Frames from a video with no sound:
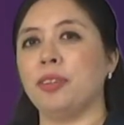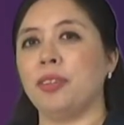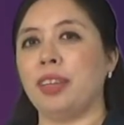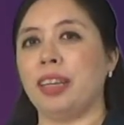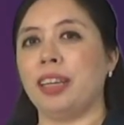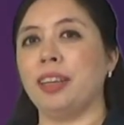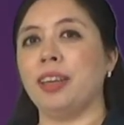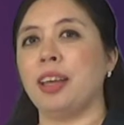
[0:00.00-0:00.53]

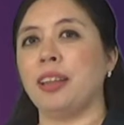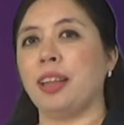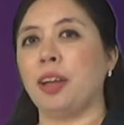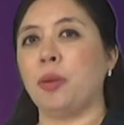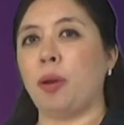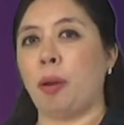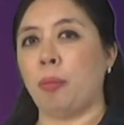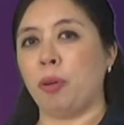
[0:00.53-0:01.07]
see the
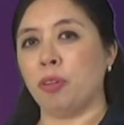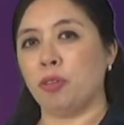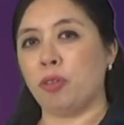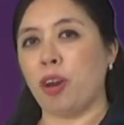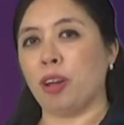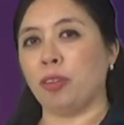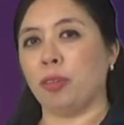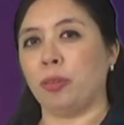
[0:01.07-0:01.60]
grammar
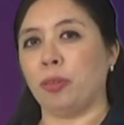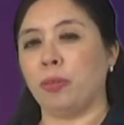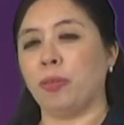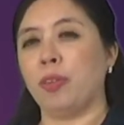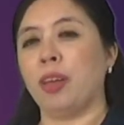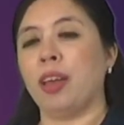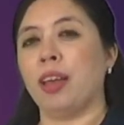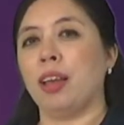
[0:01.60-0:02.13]
structure.
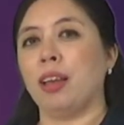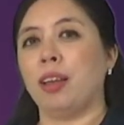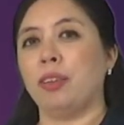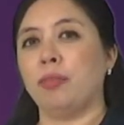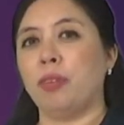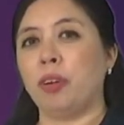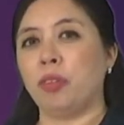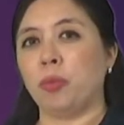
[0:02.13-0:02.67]

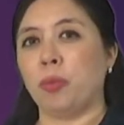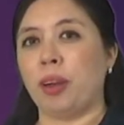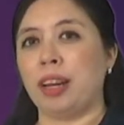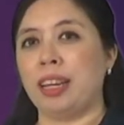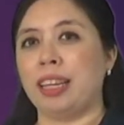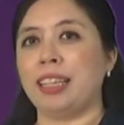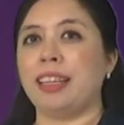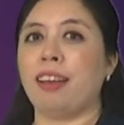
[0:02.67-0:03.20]
First one
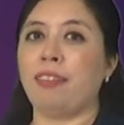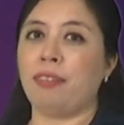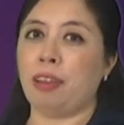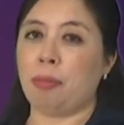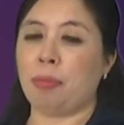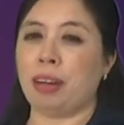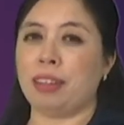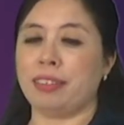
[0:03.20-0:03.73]
is the
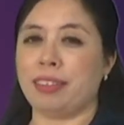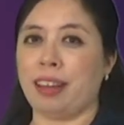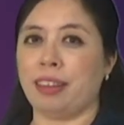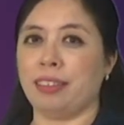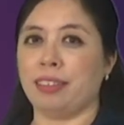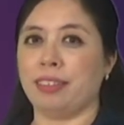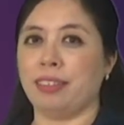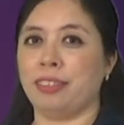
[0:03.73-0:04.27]
affirmative
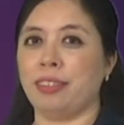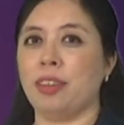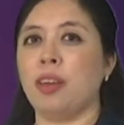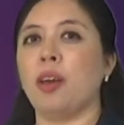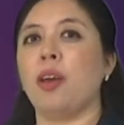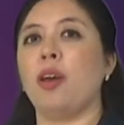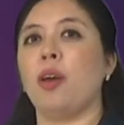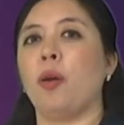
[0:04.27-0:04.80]
sentence.
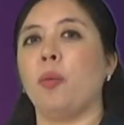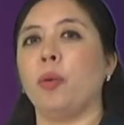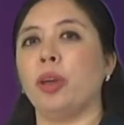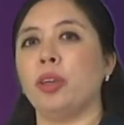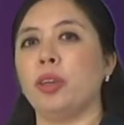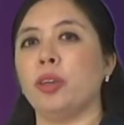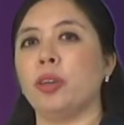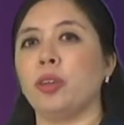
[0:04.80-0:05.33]
When
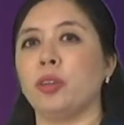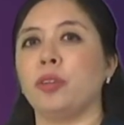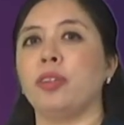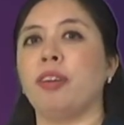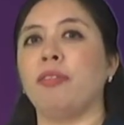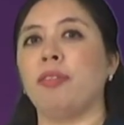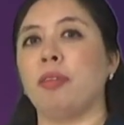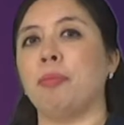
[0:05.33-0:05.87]
you use
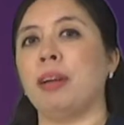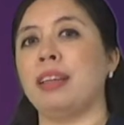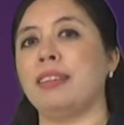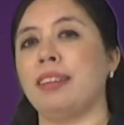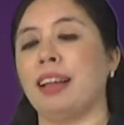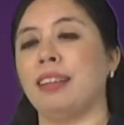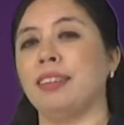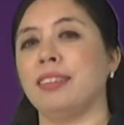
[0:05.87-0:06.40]
the affirmative
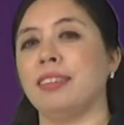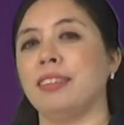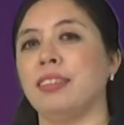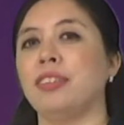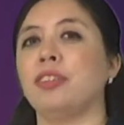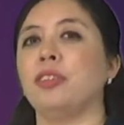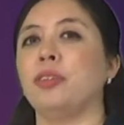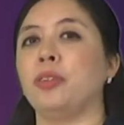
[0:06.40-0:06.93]
sentence,
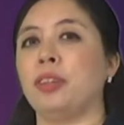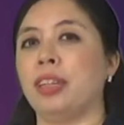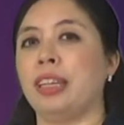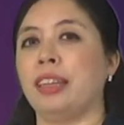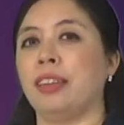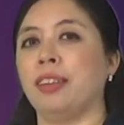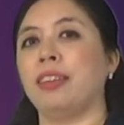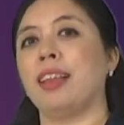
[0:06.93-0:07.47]
you need
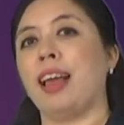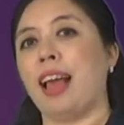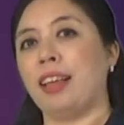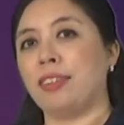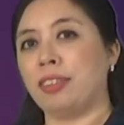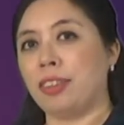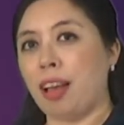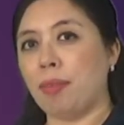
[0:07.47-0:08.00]
a
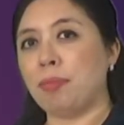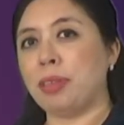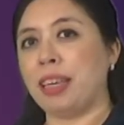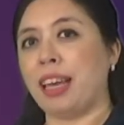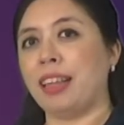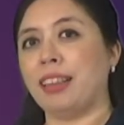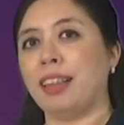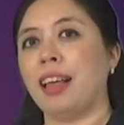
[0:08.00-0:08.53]

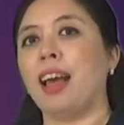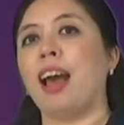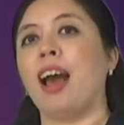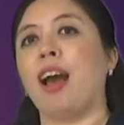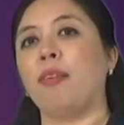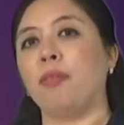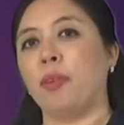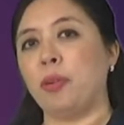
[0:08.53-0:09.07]
subject,
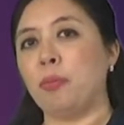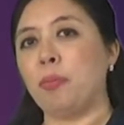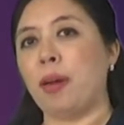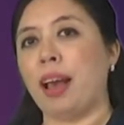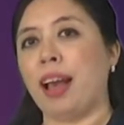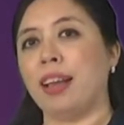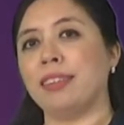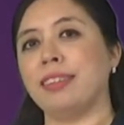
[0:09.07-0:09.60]
a verb
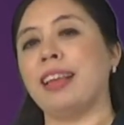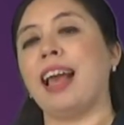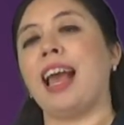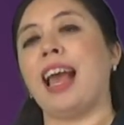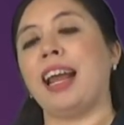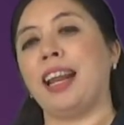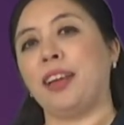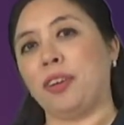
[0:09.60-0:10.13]
past,
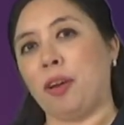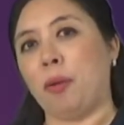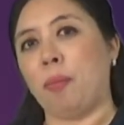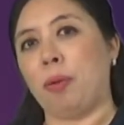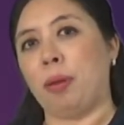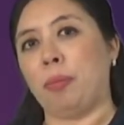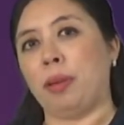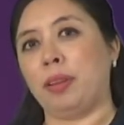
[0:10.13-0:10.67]
and a
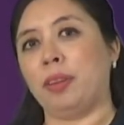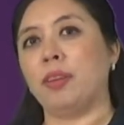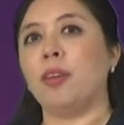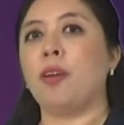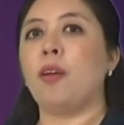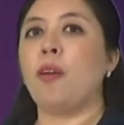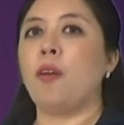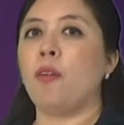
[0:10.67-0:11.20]
complement.
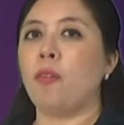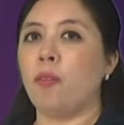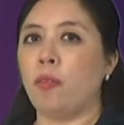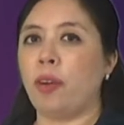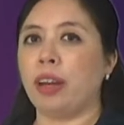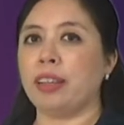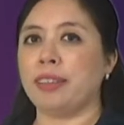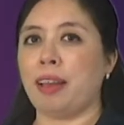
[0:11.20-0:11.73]

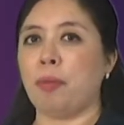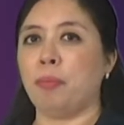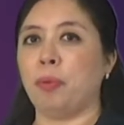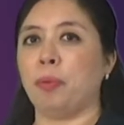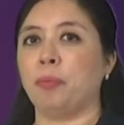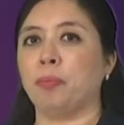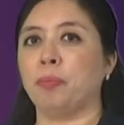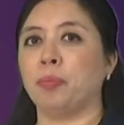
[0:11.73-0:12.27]
For example,
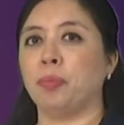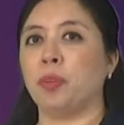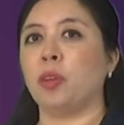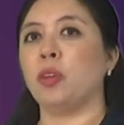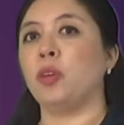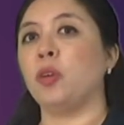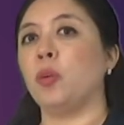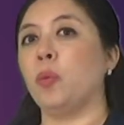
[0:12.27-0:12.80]

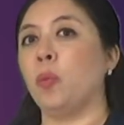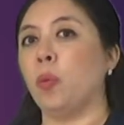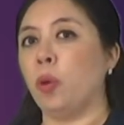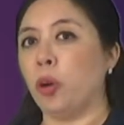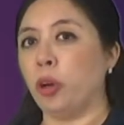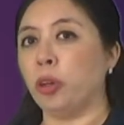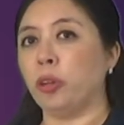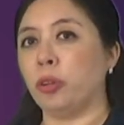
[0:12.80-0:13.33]
you
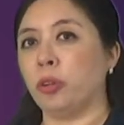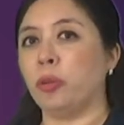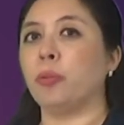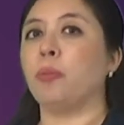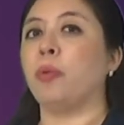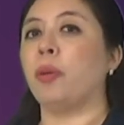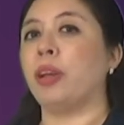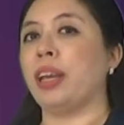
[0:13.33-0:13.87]
worked
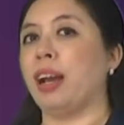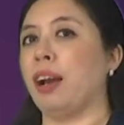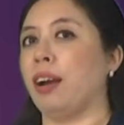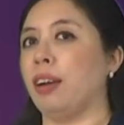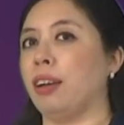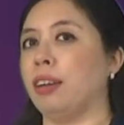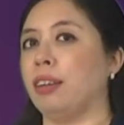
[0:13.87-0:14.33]
very hard.